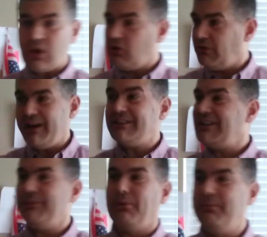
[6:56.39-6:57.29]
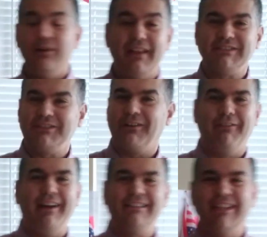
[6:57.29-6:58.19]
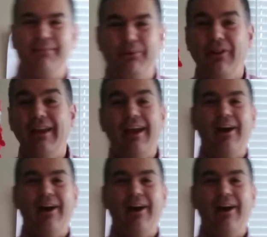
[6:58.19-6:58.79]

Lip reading: Great example, Bill. That's a great example.